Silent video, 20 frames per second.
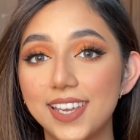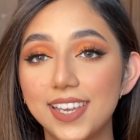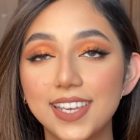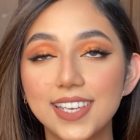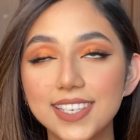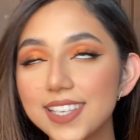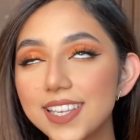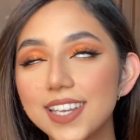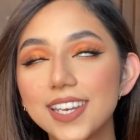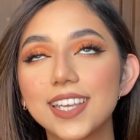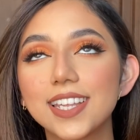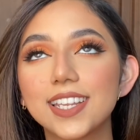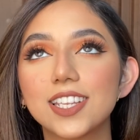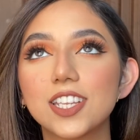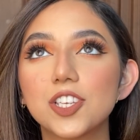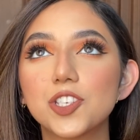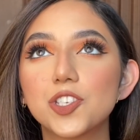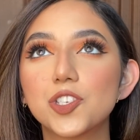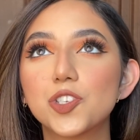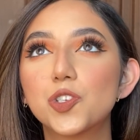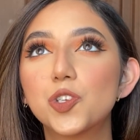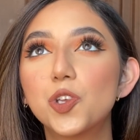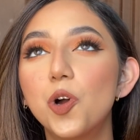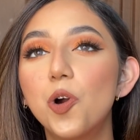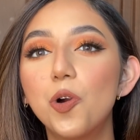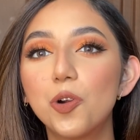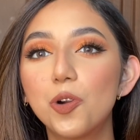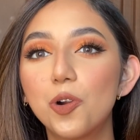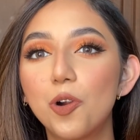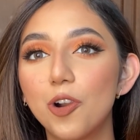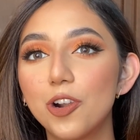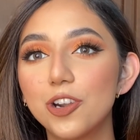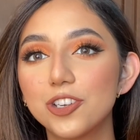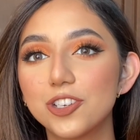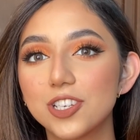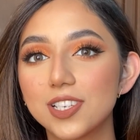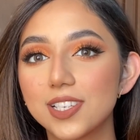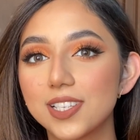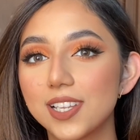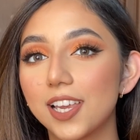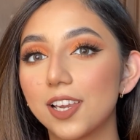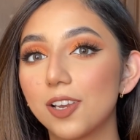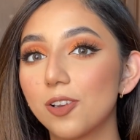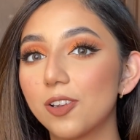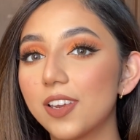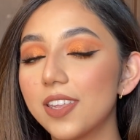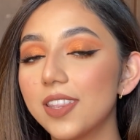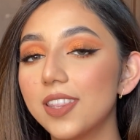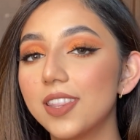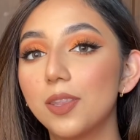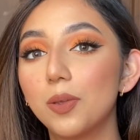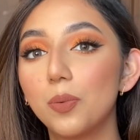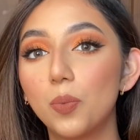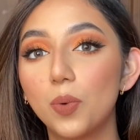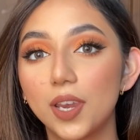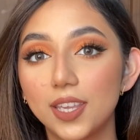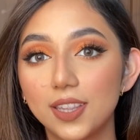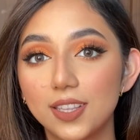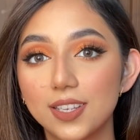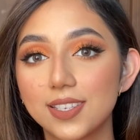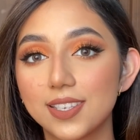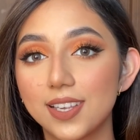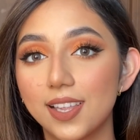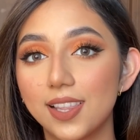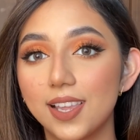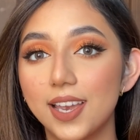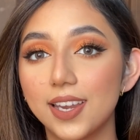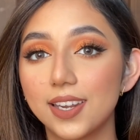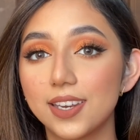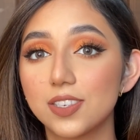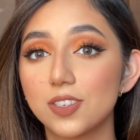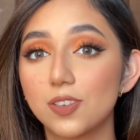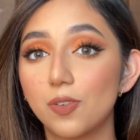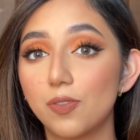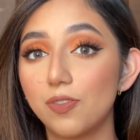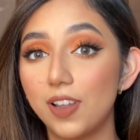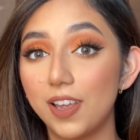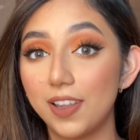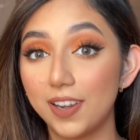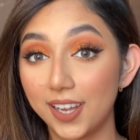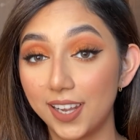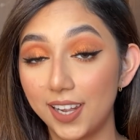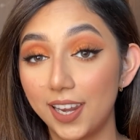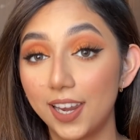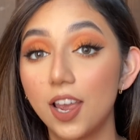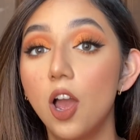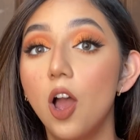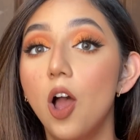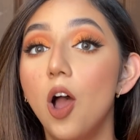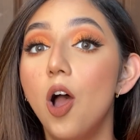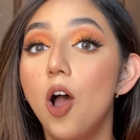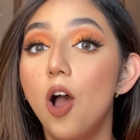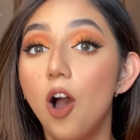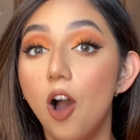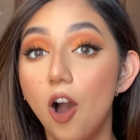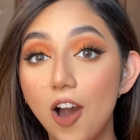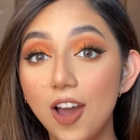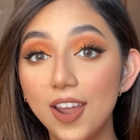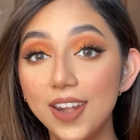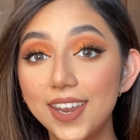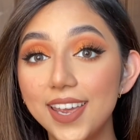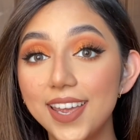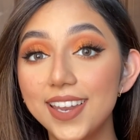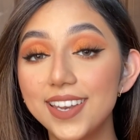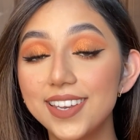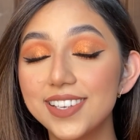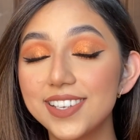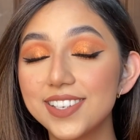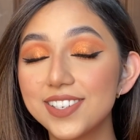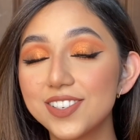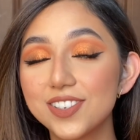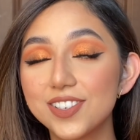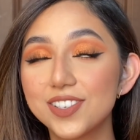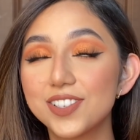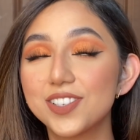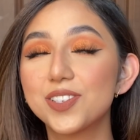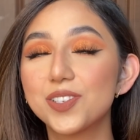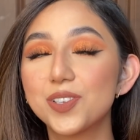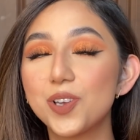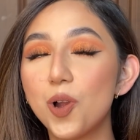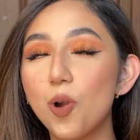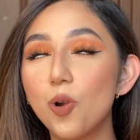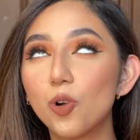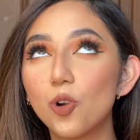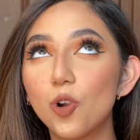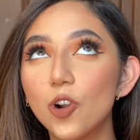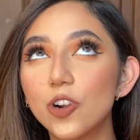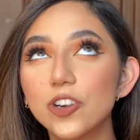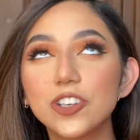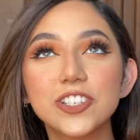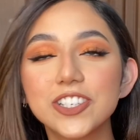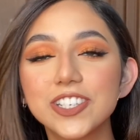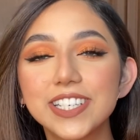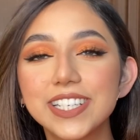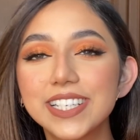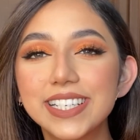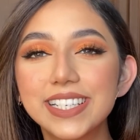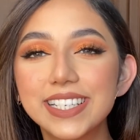Isn't it so gorgeous? Like, look at the way the sunlight is reflecting on it. It's just so gorgeous.